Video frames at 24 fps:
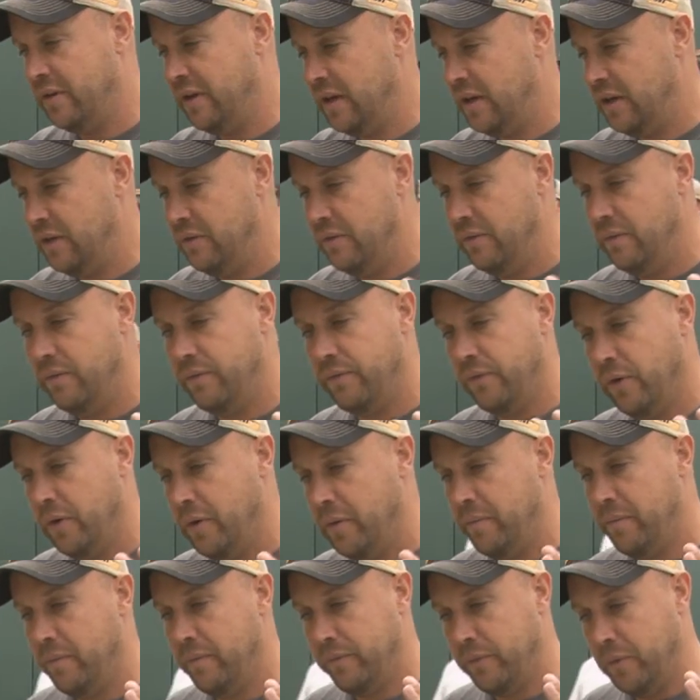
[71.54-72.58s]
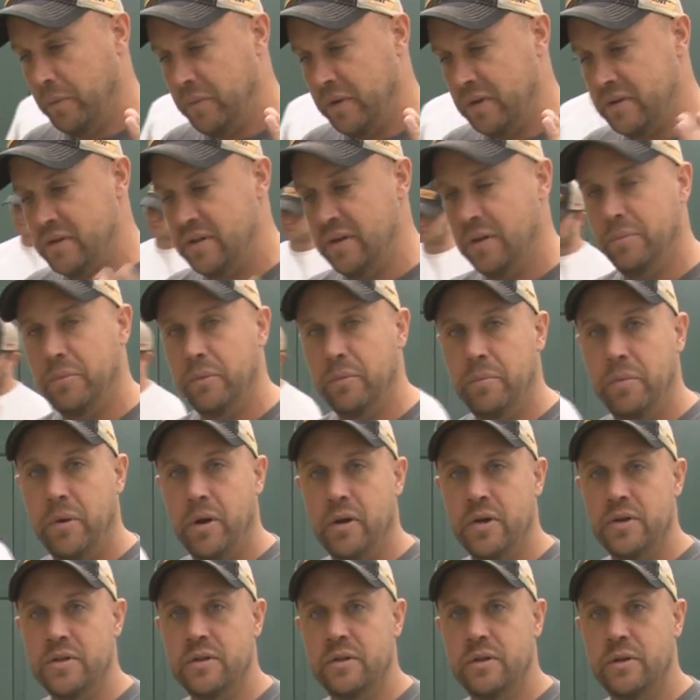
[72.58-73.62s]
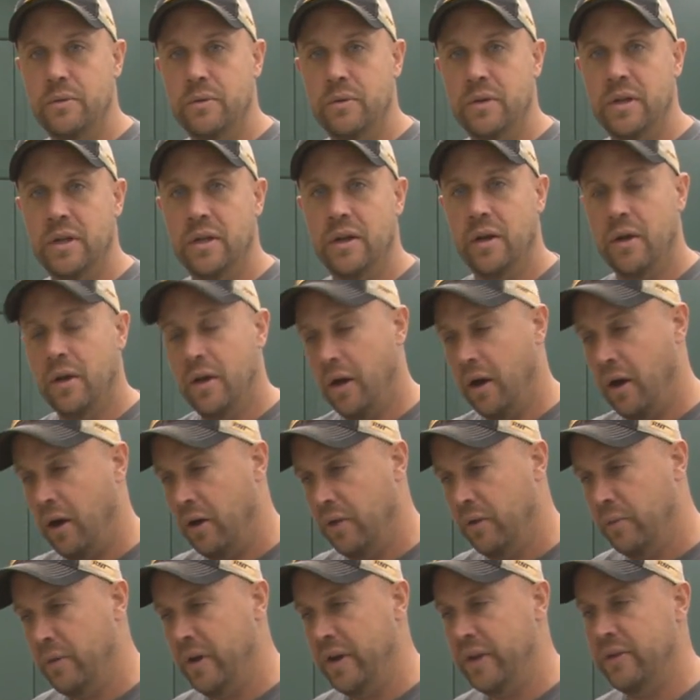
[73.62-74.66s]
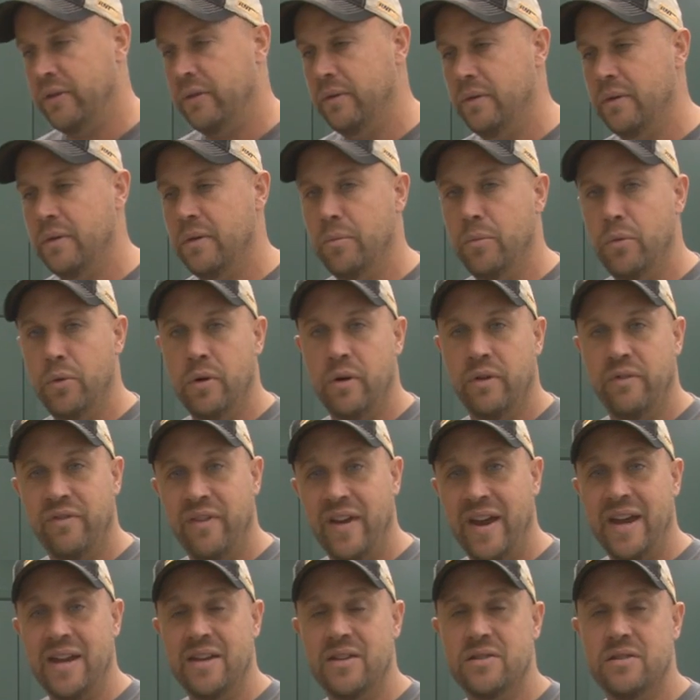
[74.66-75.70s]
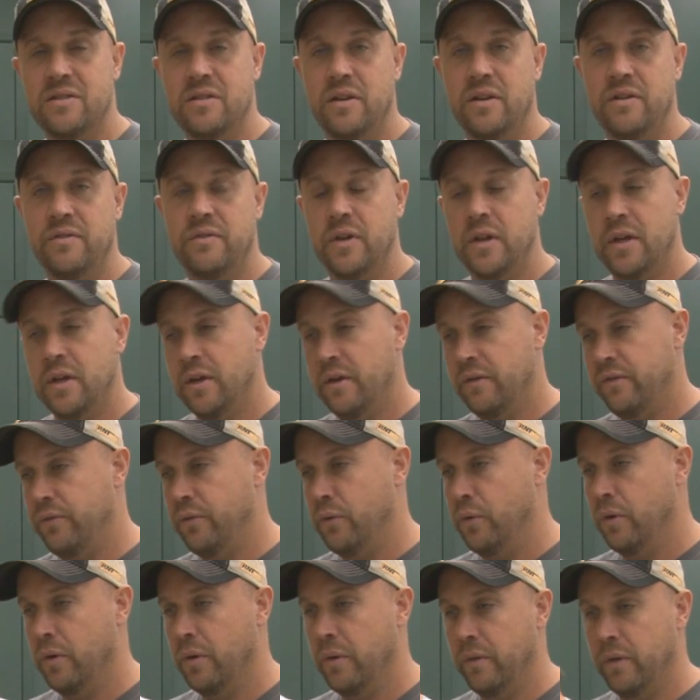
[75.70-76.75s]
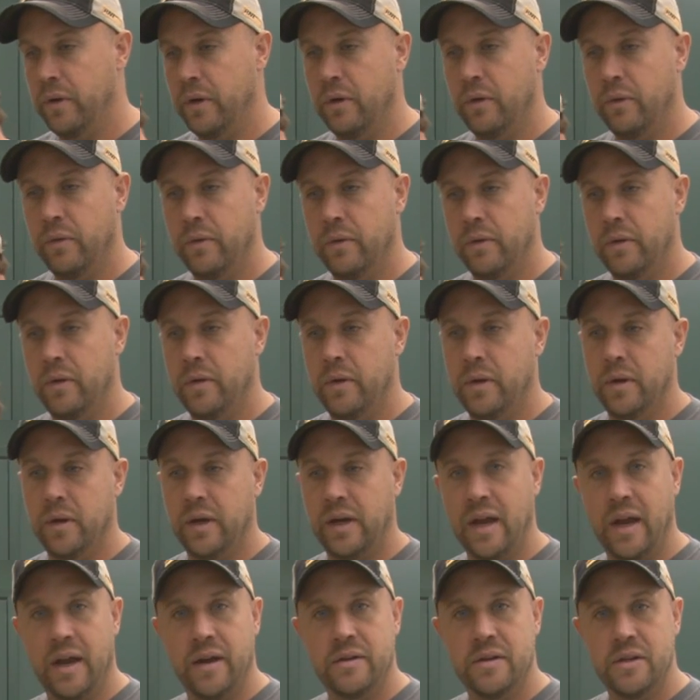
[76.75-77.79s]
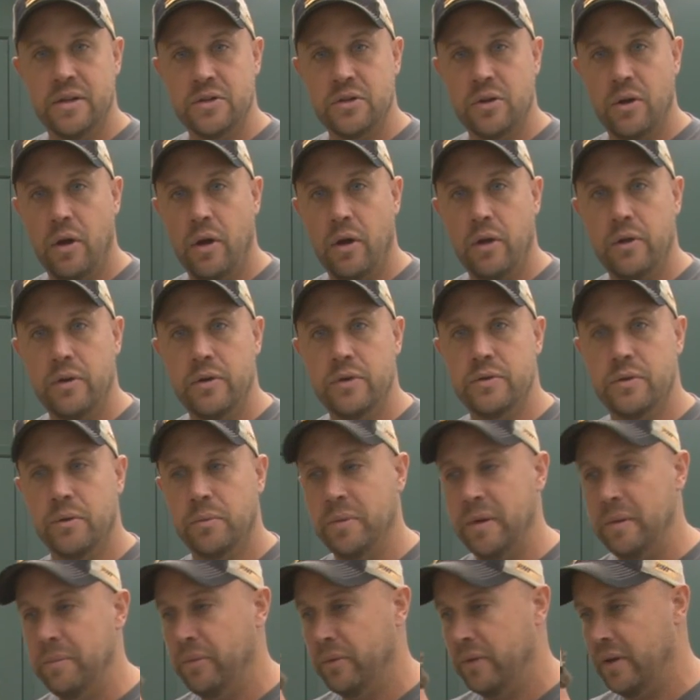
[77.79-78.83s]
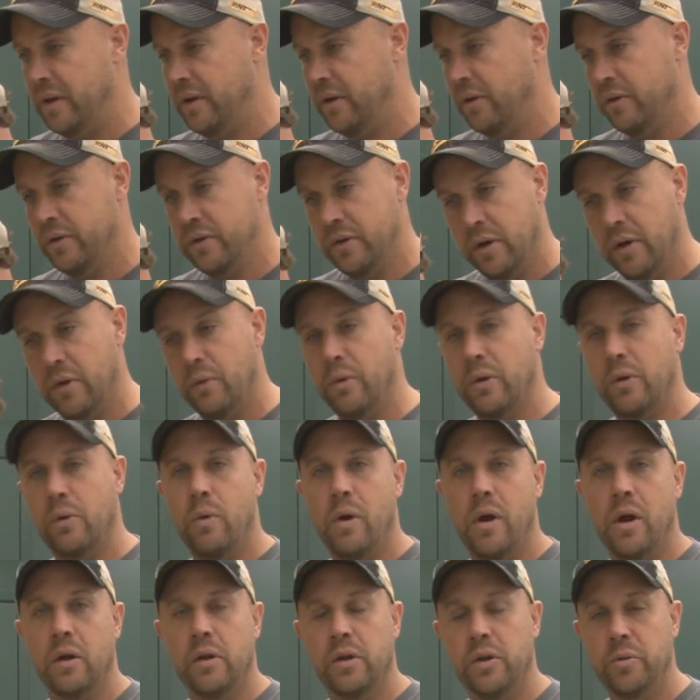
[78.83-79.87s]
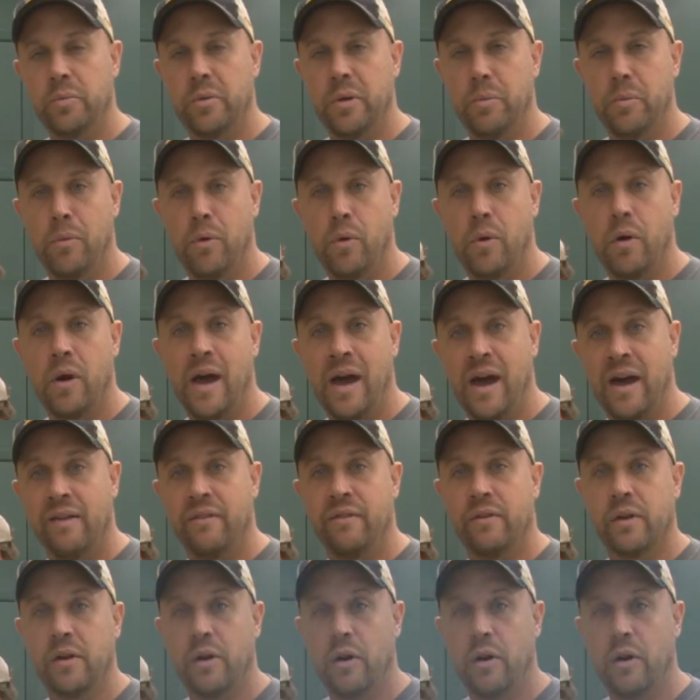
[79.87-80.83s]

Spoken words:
to take you from the simple parts of doing it all the way through to the more advanced stuff for, you know, the contest callers or people that are going to require a little bit more out of a